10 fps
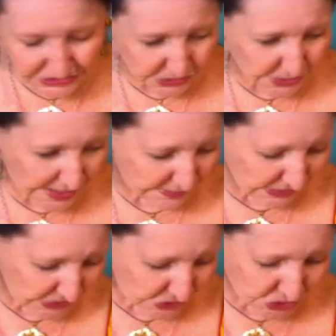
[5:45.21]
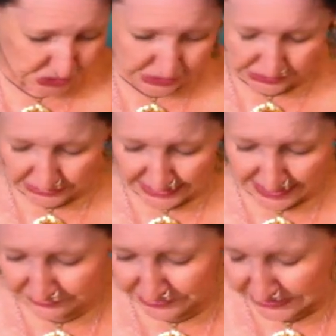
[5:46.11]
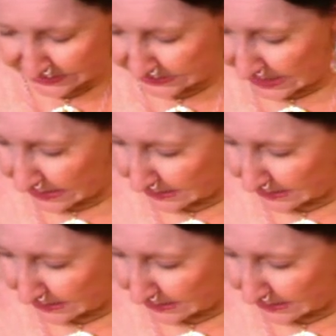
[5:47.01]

the Kremlin turtle have to say